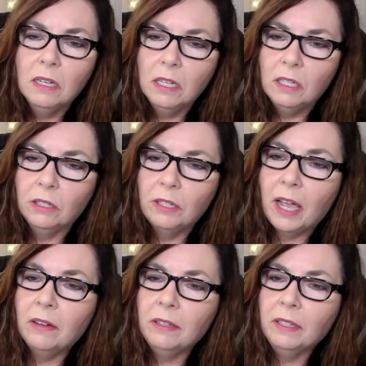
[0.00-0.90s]
You're
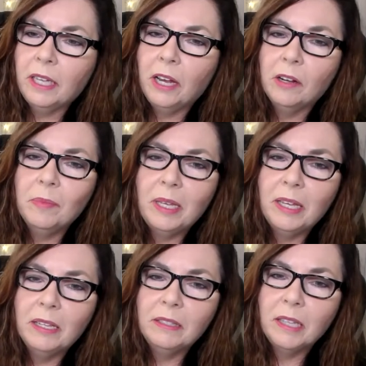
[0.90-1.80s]
down in the
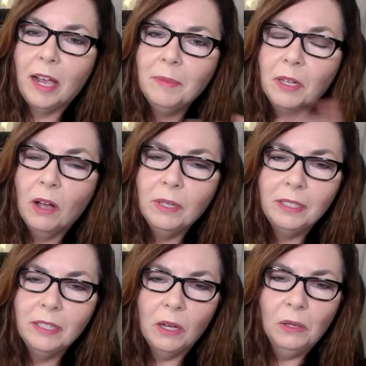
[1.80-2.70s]
Caribbean, time to go
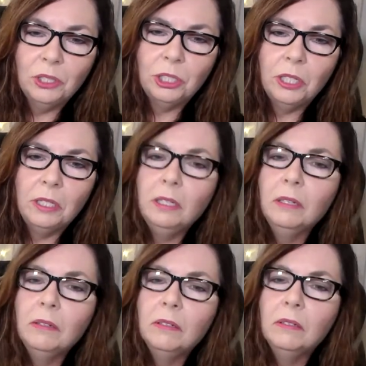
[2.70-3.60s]
into the ocean.
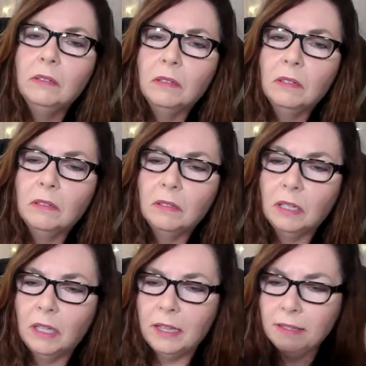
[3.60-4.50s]

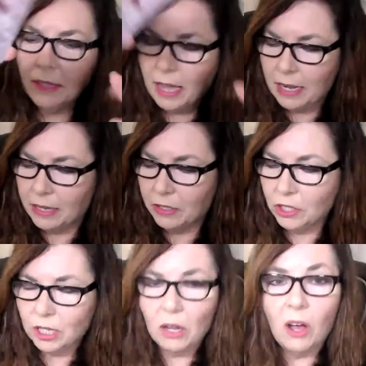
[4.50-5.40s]
Cleanse that
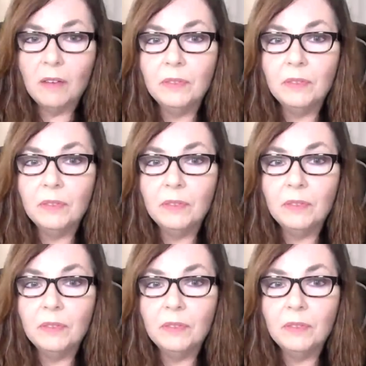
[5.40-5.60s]
energy off of